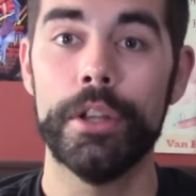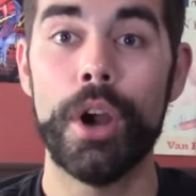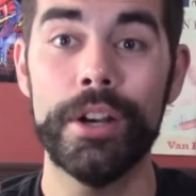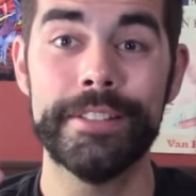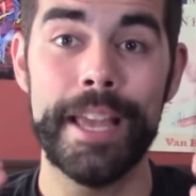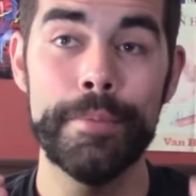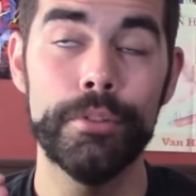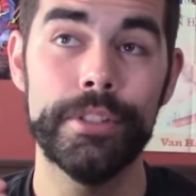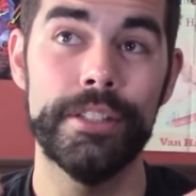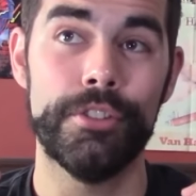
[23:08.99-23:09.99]
Gar
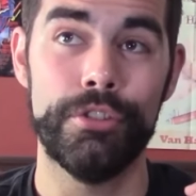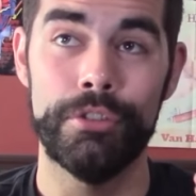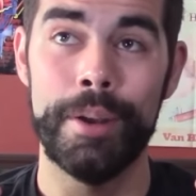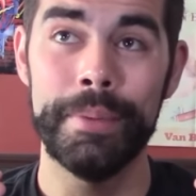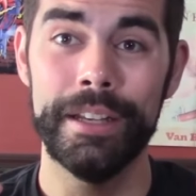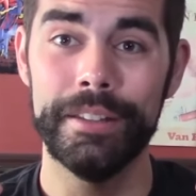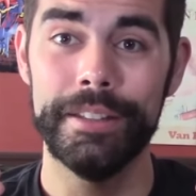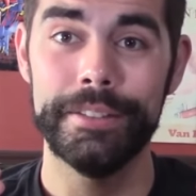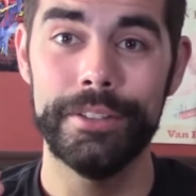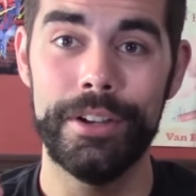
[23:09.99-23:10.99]
Samuelson's drumming on
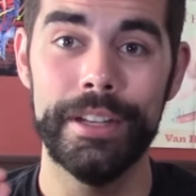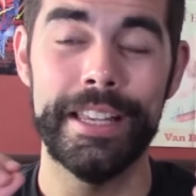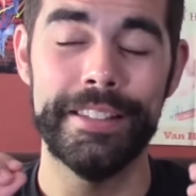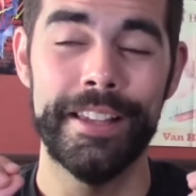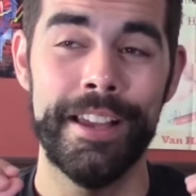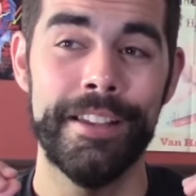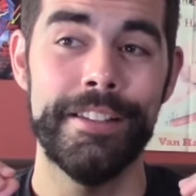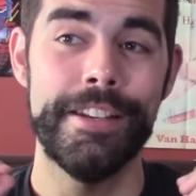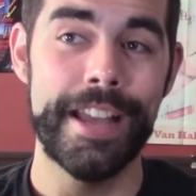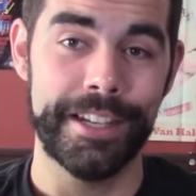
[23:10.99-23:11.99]
this song is
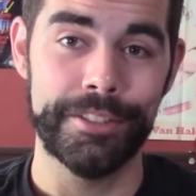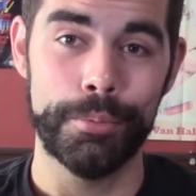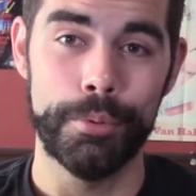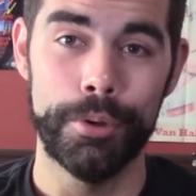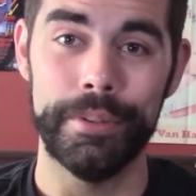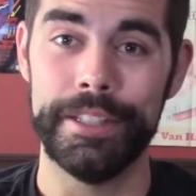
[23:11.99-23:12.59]
next world.